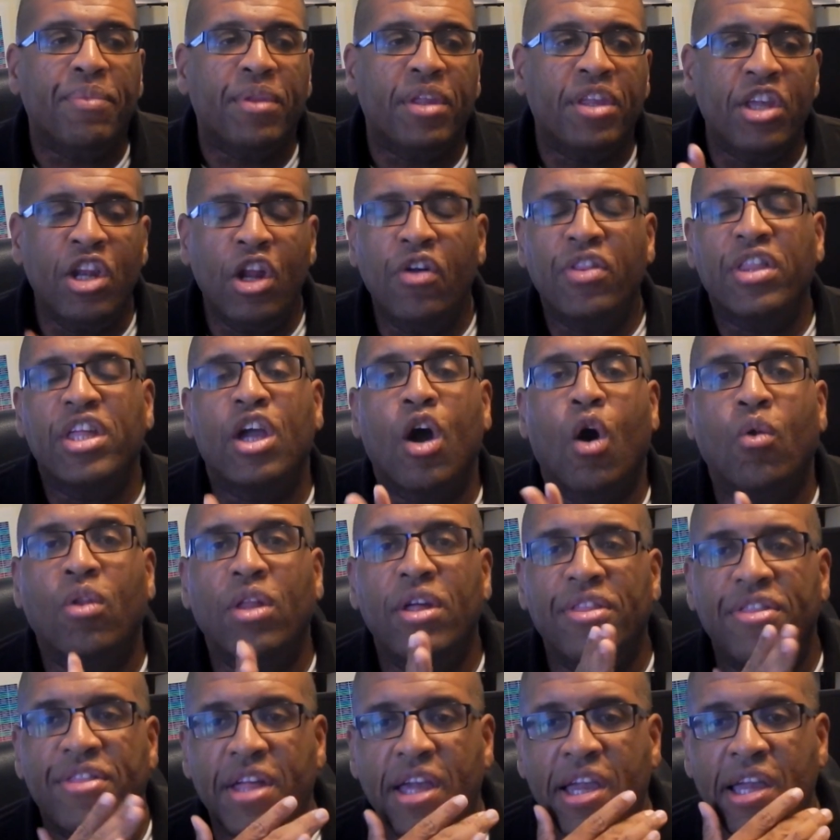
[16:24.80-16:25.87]
The
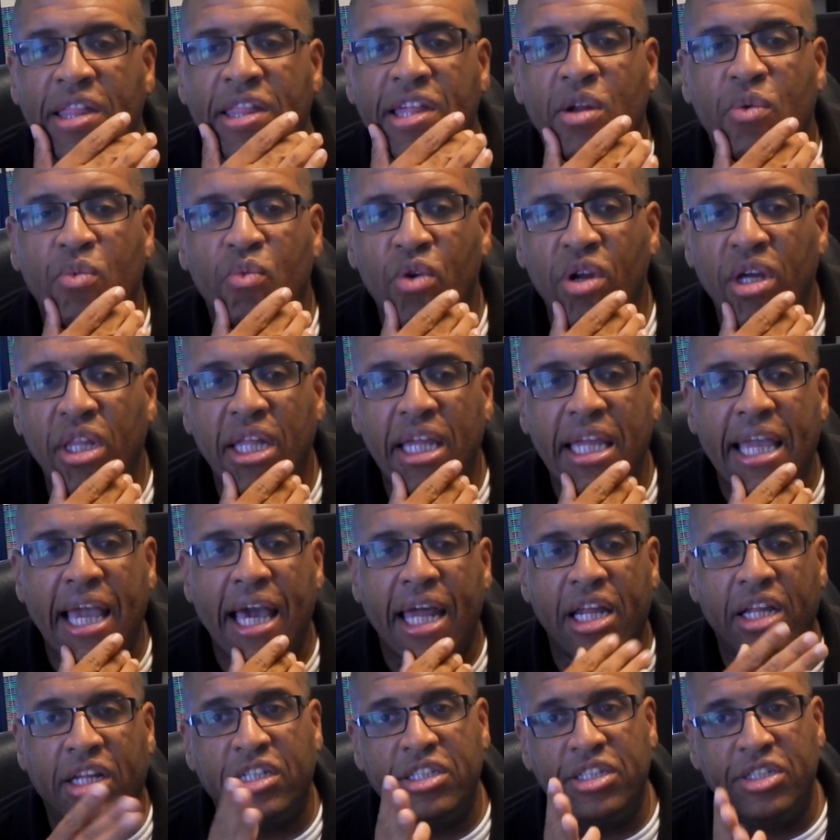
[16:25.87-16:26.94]
only thing that really
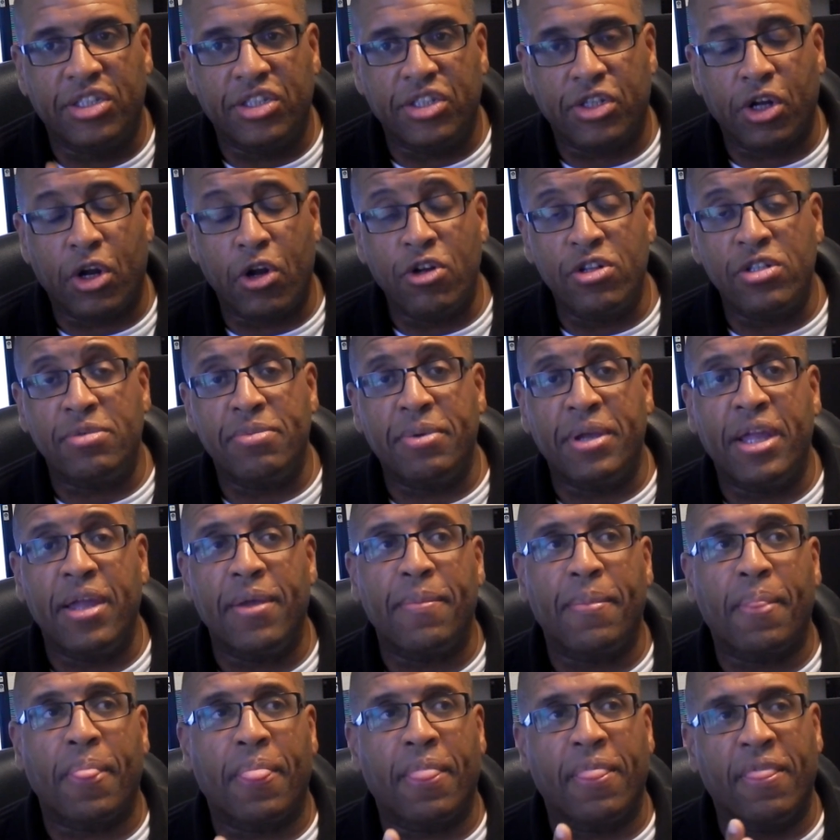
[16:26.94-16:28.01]
kind of concerns me
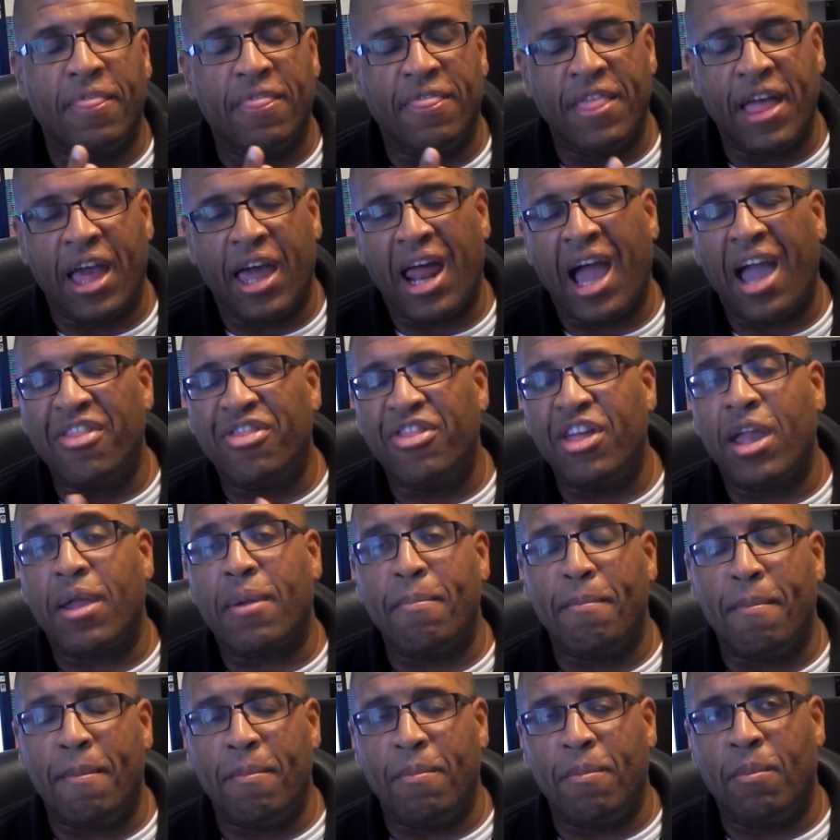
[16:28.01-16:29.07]
that I think
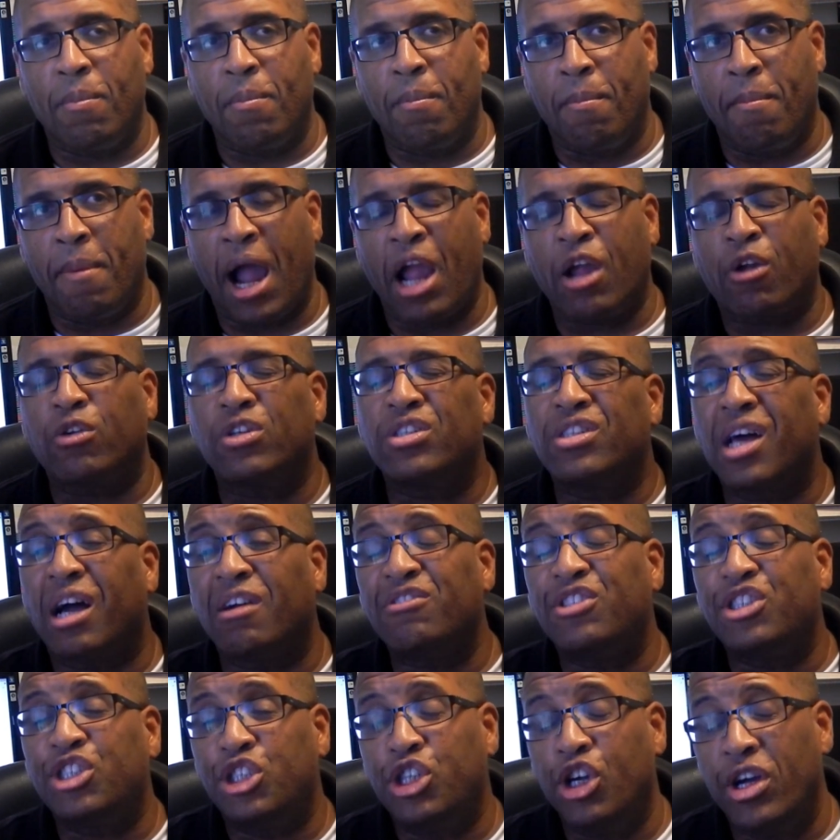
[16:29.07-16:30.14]

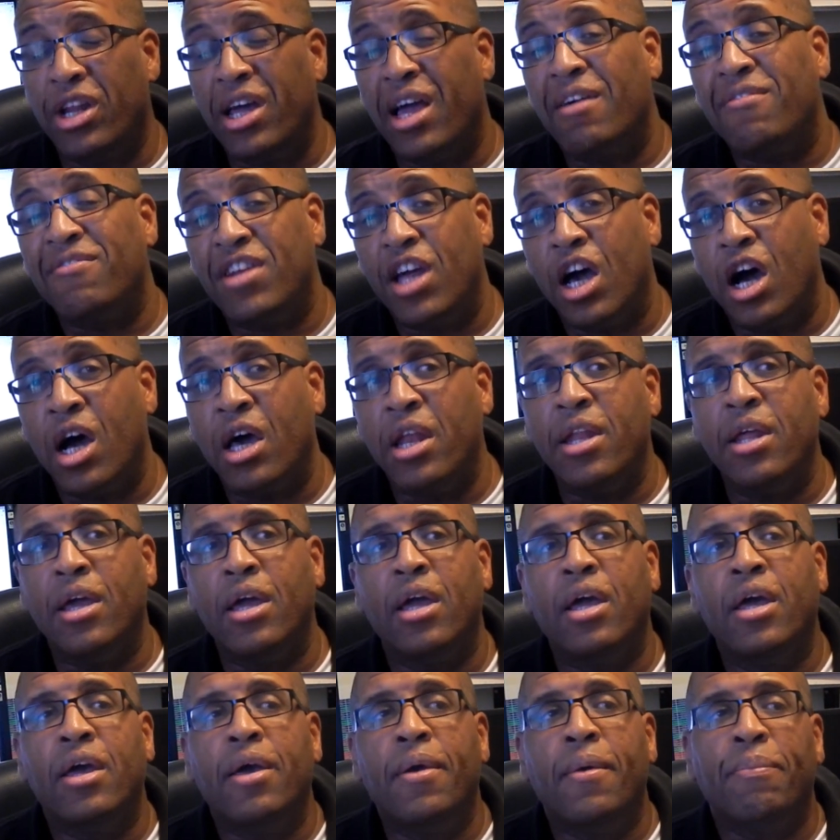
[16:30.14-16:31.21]
Microsoft should have done
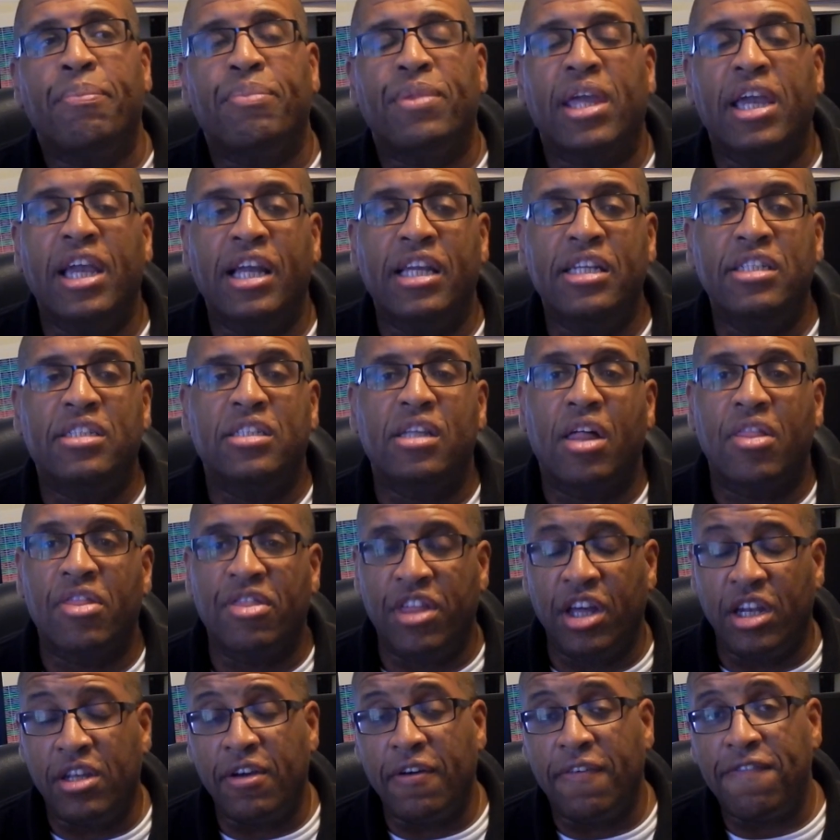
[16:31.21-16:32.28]
is
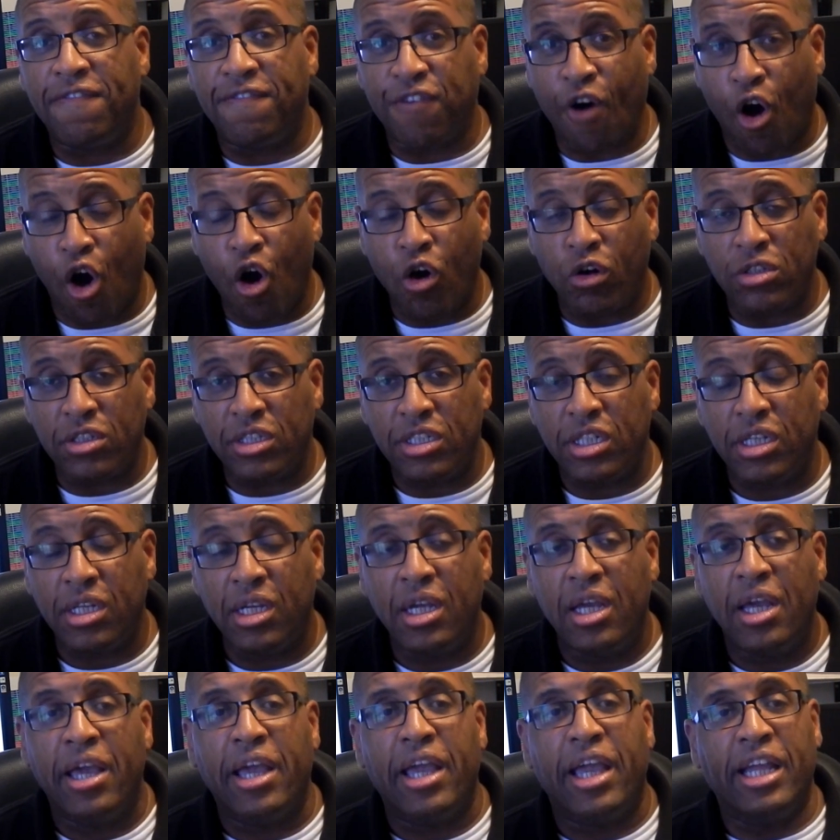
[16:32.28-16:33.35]
the default
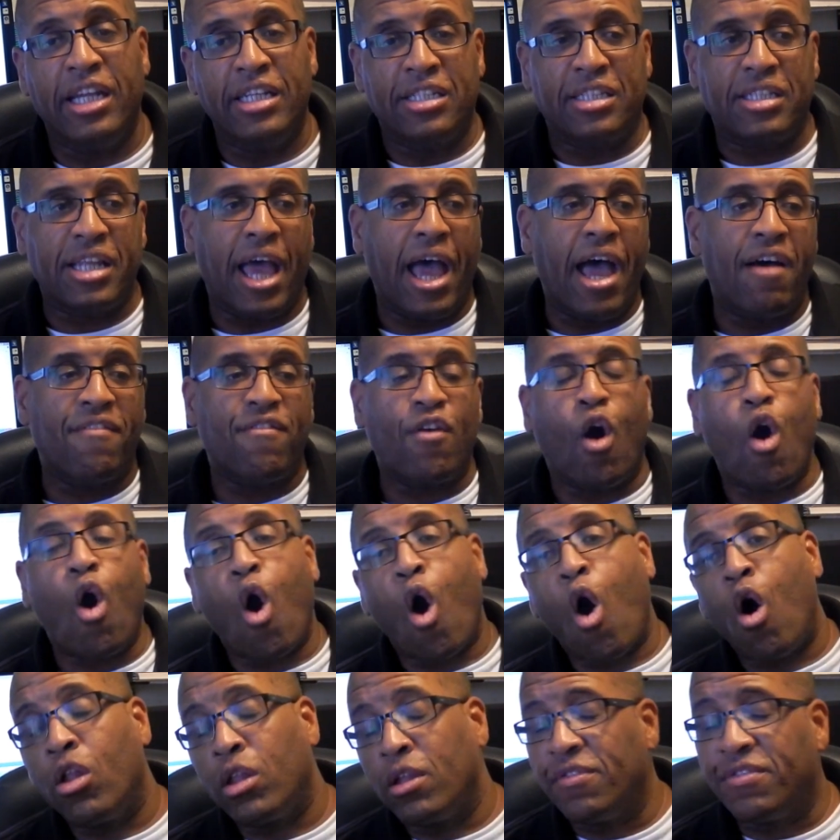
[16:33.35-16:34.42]
is to have
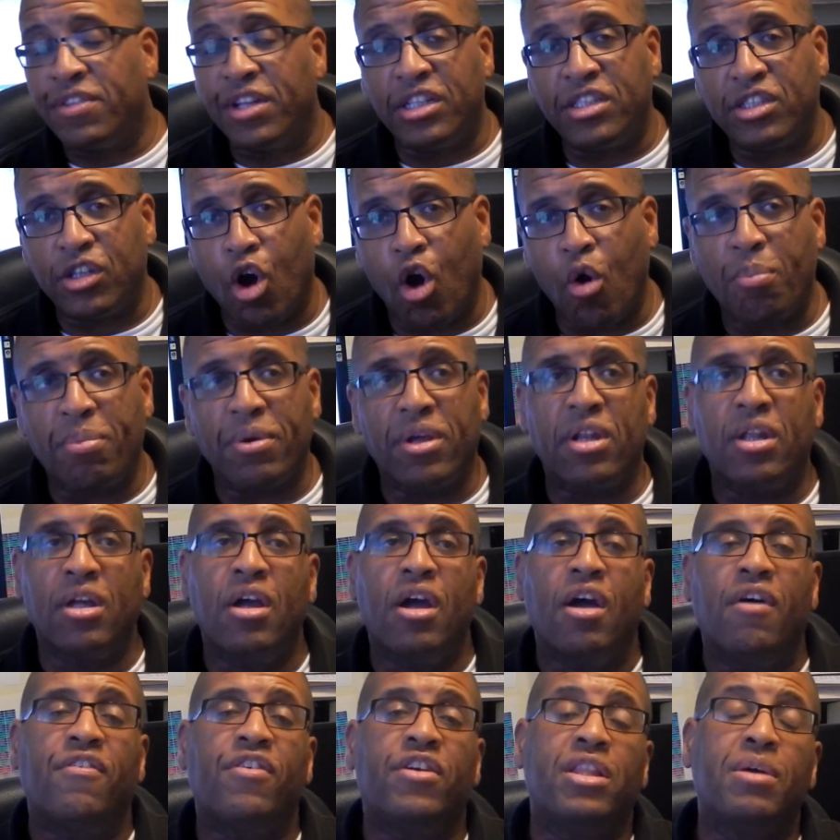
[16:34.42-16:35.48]
all of this open
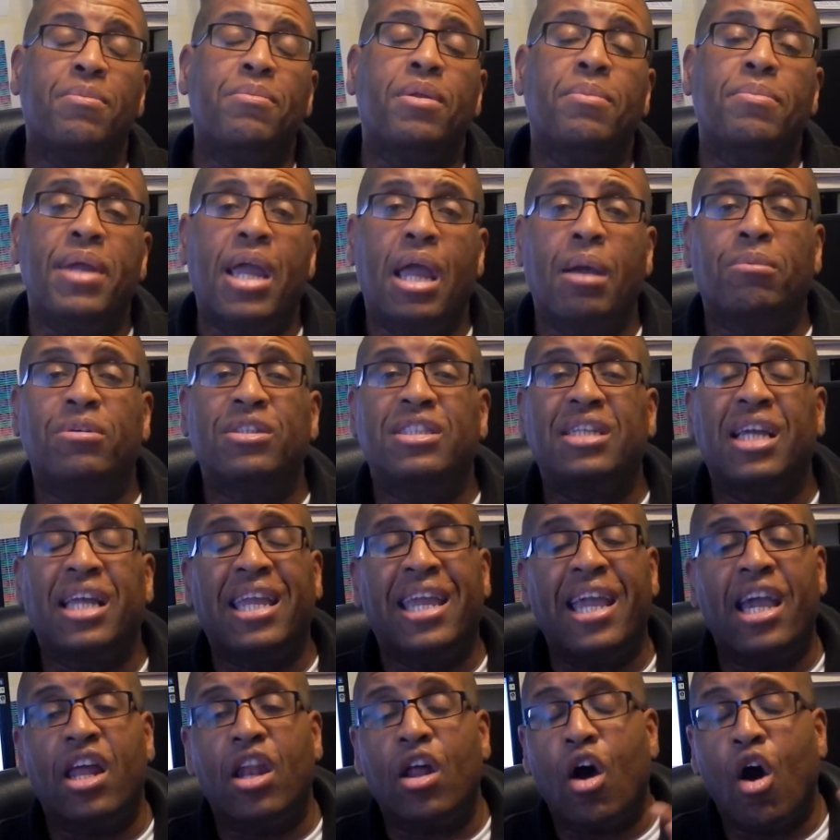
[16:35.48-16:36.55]
for them to be able to
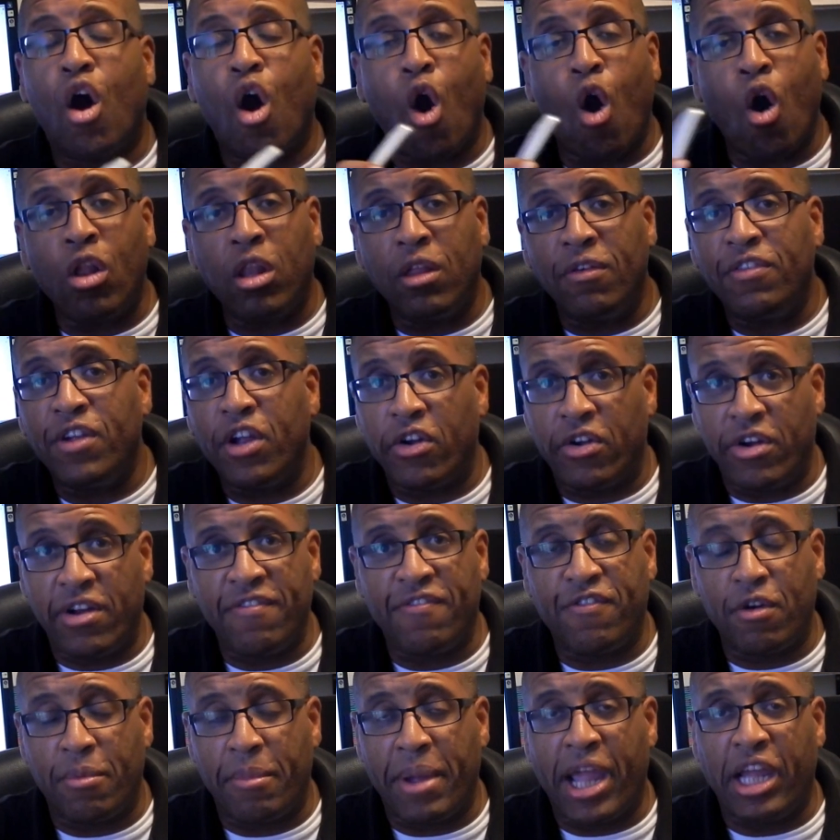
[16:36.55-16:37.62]
get all of your
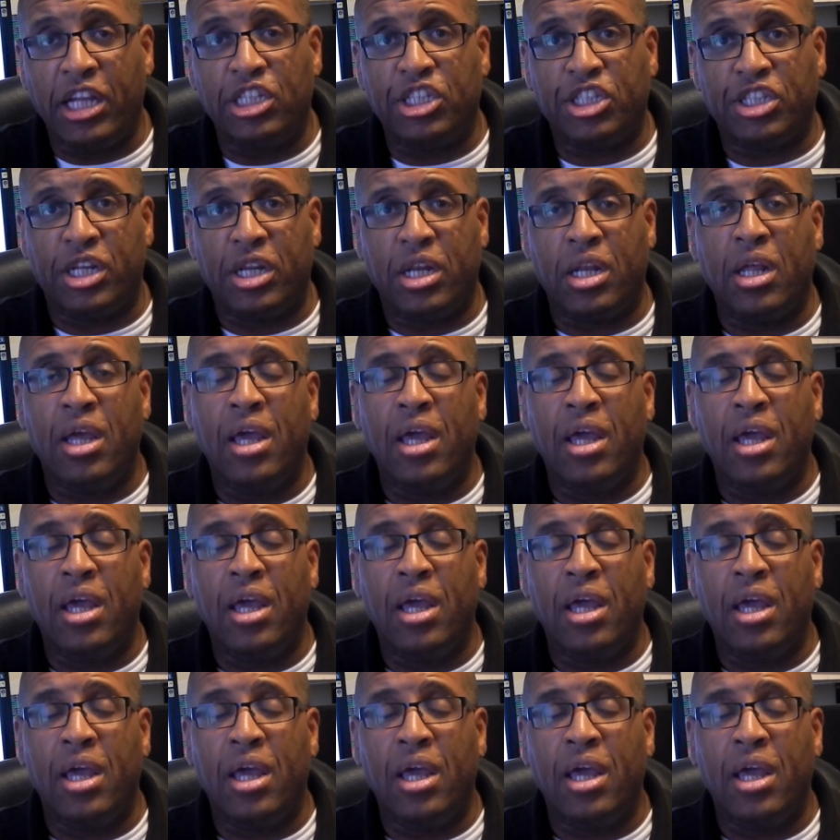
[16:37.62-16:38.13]
information.